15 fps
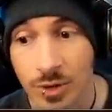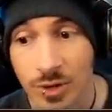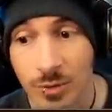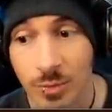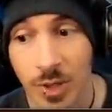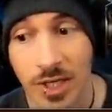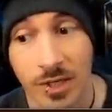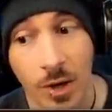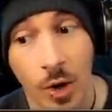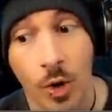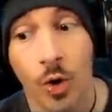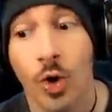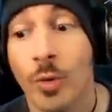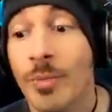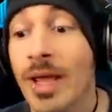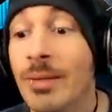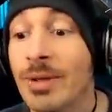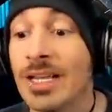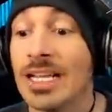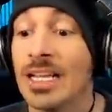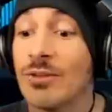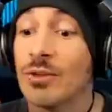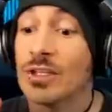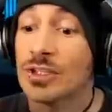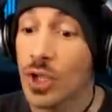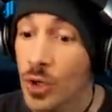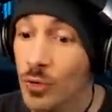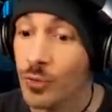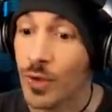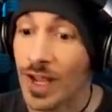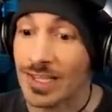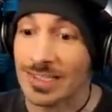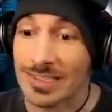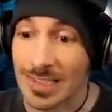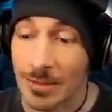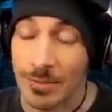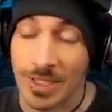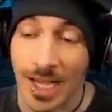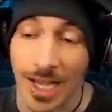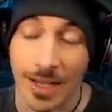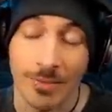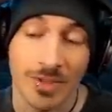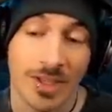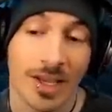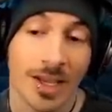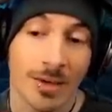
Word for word: speed, or maybe even too fast sometimes,